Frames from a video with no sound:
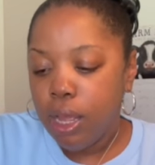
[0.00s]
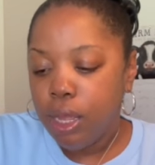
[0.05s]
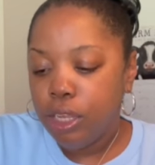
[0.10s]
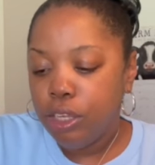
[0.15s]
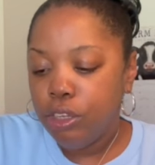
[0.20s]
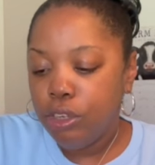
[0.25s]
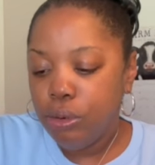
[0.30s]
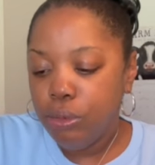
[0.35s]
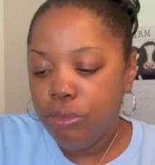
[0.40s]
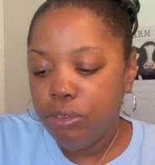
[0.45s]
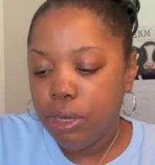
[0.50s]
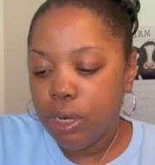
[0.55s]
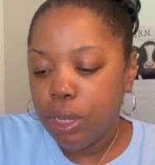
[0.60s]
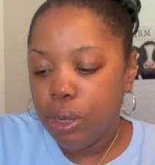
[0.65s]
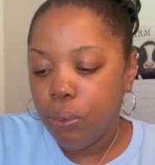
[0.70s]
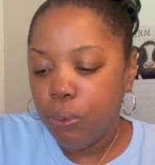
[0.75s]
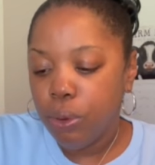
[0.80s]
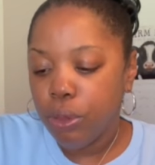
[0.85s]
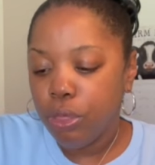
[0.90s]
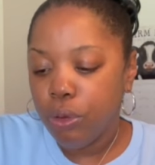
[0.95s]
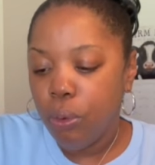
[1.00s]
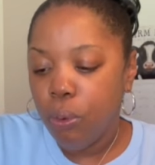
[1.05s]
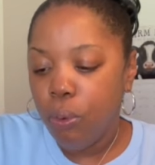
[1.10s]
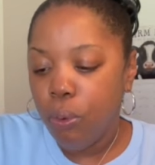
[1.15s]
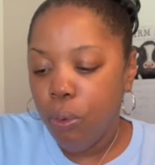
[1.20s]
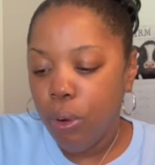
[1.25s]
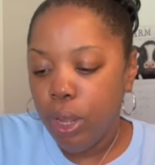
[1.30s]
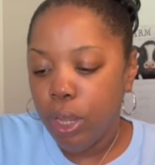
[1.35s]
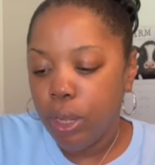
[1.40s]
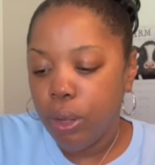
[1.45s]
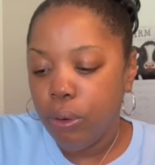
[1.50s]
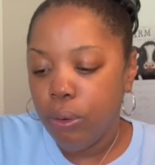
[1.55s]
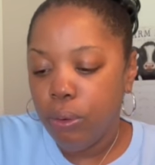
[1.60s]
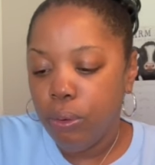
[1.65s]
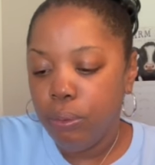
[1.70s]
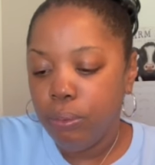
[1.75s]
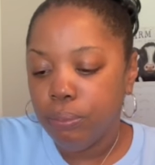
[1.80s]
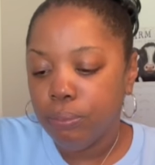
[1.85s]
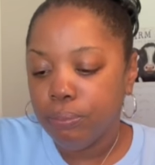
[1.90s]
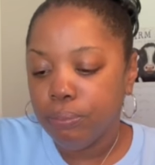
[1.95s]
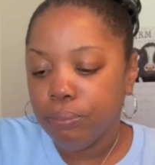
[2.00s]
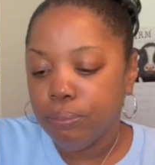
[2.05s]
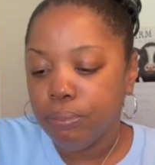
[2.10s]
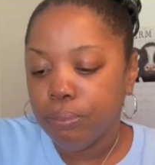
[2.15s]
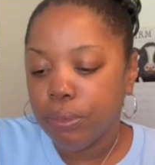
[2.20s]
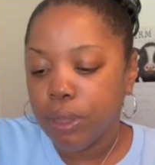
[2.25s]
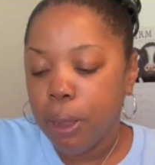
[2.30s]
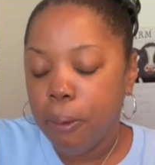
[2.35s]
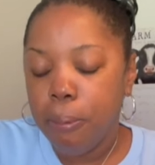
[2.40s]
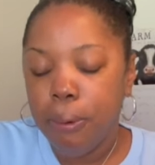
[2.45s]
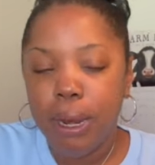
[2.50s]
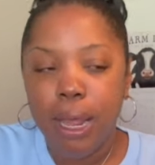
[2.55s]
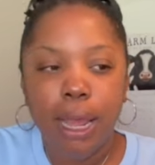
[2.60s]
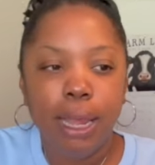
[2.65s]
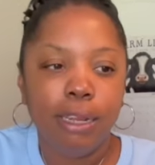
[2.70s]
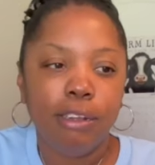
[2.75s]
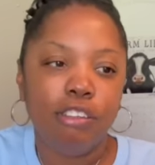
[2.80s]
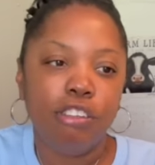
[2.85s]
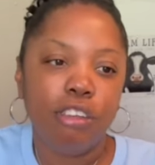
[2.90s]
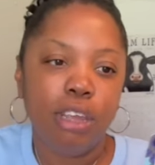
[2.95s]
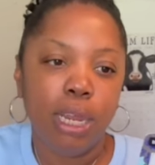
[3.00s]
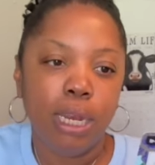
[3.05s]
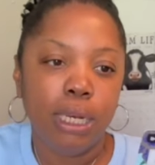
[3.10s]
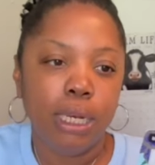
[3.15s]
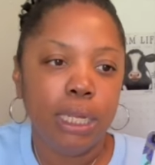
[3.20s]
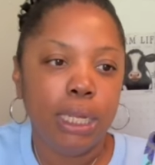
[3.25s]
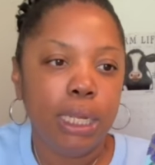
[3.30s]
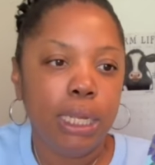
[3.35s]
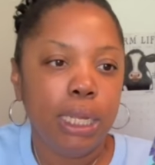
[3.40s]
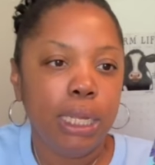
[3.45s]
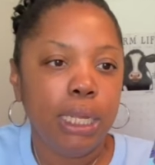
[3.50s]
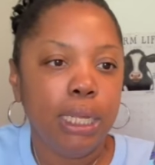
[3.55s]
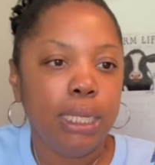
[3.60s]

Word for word: using it with oil. Apply gently.